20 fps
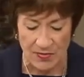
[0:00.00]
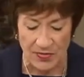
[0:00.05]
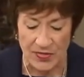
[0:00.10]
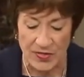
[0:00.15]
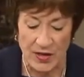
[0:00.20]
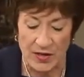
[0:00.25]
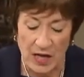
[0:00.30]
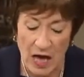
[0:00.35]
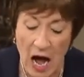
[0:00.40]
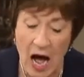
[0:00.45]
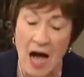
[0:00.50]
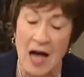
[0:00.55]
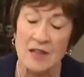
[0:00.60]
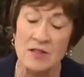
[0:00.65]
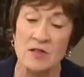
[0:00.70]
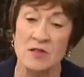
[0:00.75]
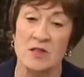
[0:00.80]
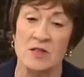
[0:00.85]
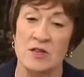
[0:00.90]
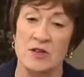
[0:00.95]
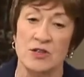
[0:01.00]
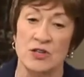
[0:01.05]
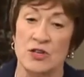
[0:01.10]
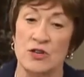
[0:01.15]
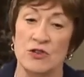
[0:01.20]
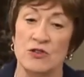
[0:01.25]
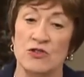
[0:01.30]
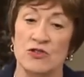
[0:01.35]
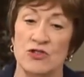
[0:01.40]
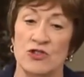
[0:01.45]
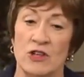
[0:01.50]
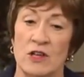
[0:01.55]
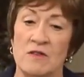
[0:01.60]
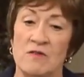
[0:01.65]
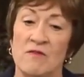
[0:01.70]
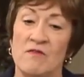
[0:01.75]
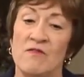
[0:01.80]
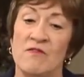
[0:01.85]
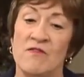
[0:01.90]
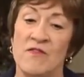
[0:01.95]
The
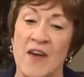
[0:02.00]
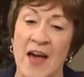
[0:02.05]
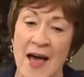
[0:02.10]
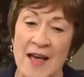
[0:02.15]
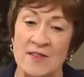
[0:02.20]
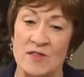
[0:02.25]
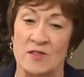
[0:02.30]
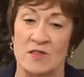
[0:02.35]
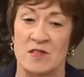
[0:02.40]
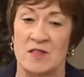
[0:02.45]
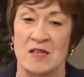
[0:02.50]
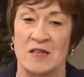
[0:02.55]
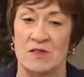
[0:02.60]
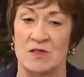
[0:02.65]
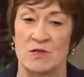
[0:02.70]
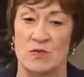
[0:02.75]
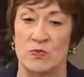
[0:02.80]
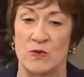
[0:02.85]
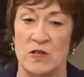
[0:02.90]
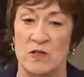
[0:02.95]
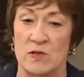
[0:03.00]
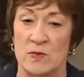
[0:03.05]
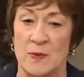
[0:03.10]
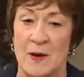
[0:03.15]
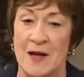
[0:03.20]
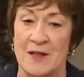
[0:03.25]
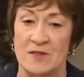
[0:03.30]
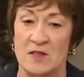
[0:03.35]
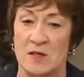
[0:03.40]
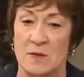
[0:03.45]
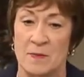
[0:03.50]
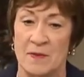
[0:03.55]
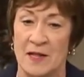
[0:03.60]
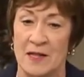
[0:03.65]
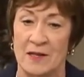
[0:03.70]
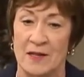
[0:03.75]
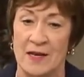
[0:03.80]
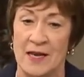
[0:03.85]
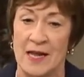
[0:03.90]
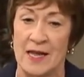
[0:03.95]
Constitution vests this
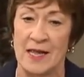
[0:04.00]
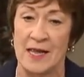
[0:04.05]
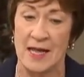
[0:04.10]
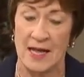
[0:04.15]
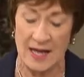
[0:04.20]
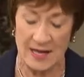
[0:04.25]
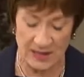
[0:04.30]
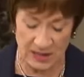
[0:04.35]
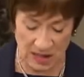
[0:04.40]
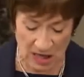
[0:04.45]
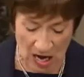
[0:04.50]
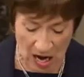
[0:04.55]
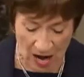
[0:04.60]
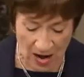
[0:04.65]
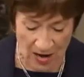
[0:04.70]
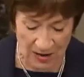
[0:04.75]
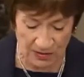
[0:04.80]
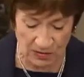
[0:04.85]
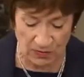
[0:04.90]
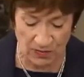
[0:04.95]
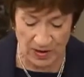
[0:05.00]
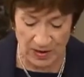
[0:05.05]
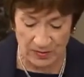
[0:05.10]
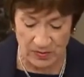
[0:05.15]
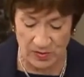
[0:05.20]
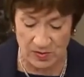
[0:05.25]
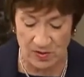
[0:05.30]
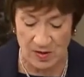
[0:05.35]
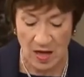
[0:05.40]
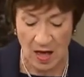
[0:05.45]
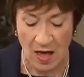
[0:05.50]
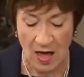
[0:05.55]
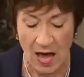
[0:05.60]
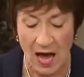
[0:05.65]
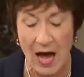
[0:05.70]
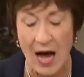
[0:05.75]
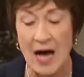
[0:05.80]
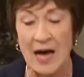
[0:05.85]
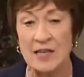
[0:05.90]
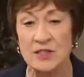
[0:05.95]
responsibility in Congress,
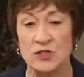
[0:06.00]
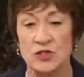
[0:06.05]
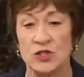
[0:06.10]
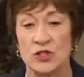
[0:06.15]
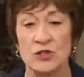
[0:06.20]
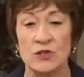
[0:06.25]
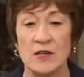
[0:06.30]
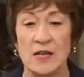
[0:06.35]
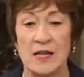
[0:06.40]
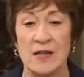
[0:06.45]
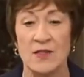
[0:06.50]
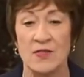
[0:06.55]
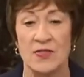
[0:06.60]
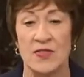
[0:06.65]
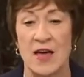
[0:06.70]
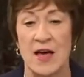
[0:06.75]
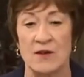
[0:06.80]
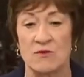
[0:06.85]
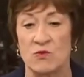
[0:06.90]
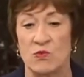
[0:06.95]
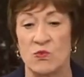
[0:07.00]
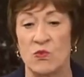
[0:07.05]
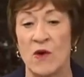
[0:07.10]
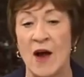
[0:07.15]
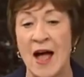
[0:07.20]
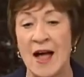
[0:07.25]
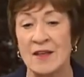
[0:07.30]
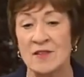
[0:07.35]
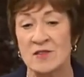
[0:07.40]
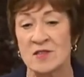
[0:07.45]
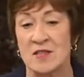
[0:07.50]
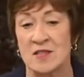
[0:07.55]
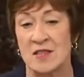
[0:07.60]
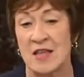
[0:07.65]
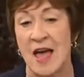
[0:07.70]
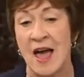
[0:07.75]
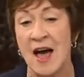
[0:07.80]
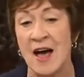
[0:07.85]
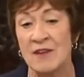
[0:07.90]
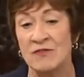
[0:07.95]
a duty that rests
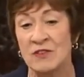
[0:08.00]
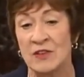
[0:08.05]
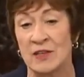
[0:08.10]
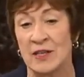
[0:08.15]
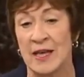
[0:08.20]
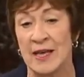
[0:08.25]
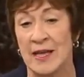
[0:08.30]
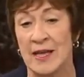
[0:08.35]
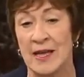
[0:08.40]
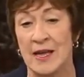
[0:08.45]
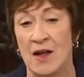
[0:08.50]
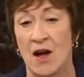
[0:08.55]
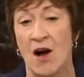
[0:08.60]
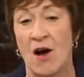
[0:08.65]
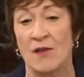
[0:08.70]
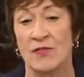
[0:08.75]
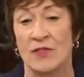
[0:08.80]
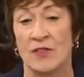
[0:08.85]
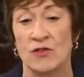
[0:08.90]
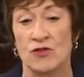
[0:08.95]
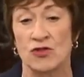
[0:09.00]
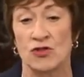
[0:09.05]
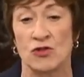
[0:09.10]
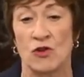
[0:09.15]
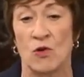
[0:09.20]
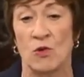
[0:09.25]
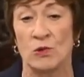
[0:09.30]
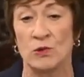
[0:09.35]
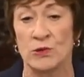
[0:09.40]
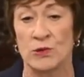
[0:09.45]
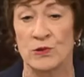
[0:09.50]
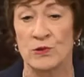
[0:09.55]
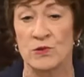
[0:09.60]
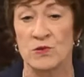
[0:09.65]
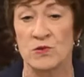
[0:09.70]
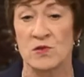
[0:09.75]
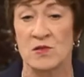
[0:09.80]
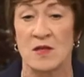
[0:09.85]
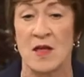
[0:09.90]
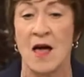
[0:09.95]
heavily on the
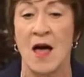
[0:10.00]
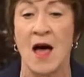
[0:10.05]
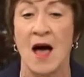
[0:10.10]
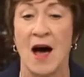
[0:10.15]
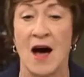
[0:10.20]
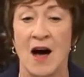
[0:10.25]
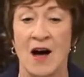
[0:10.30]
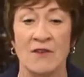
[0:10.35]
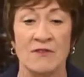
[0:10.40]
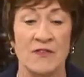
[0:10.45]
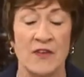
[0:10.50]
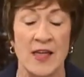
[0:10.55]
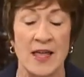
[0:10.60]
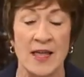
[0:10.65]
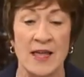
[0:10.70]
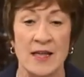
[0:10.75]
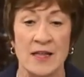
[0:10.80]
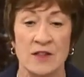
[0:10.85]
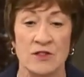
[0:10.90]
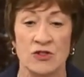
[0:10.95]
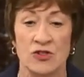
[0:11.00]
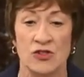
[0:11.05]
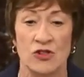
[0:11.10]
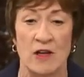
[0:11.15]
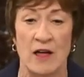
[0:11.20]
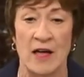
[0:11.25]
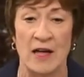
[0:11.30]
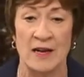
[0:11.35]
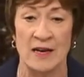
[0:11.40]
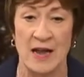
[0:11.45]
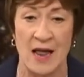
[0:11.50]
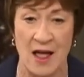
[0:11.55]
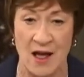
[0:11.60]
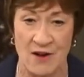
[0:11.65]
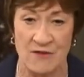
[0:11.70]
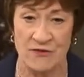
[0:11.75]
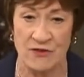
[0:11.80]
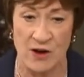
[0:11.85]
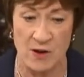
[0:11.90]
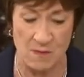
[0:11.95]
shoulders of each and
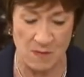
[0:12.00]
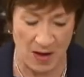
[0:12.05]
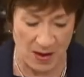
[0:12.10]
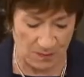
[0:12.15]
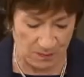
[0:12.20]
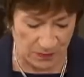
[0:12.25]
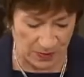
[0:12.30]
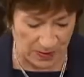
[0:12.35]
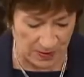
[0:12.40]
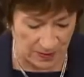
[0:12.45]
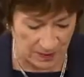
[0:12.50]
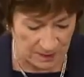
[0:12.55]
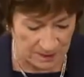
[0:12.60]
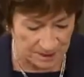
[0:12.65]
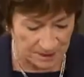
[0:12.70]
every member.